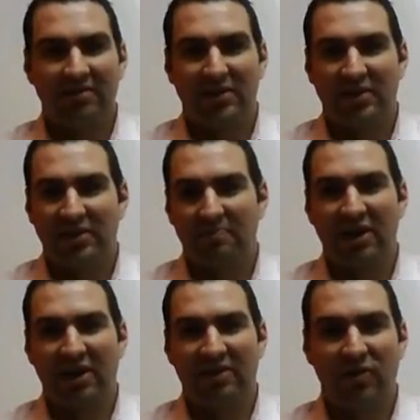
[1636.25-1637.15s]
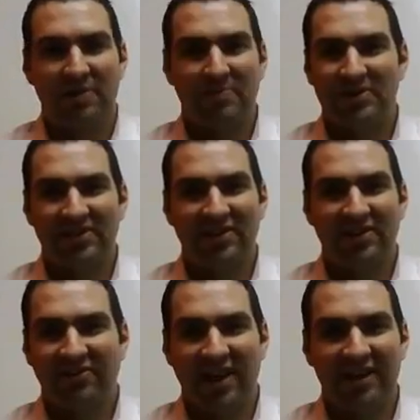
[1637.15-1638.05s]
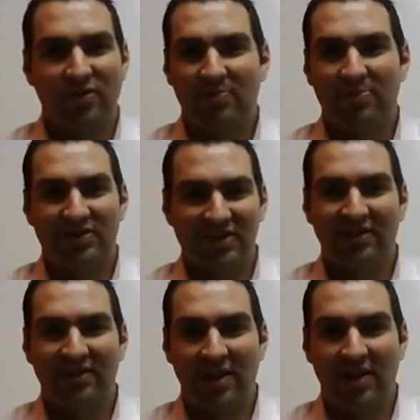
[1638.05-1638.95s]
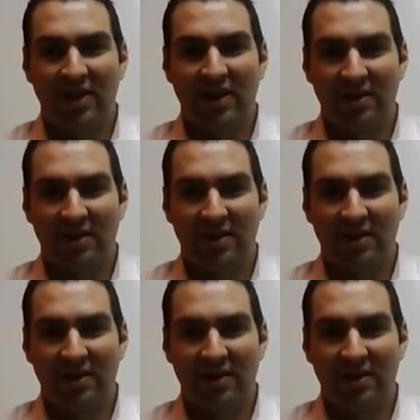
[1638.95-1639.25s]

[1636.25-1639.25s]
About 40%, 35-40% around there.